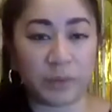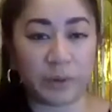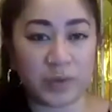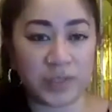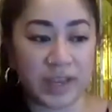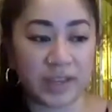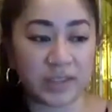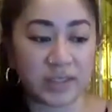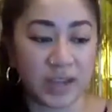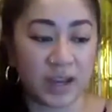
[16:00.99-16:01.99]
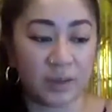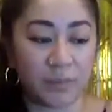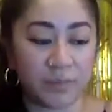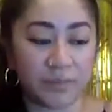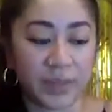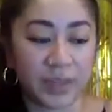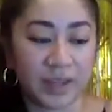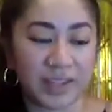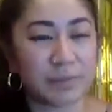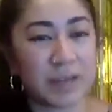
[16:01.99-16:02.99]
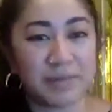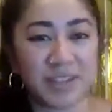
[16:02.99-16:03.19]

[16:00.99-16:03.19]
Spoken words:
the process. Because sometimes,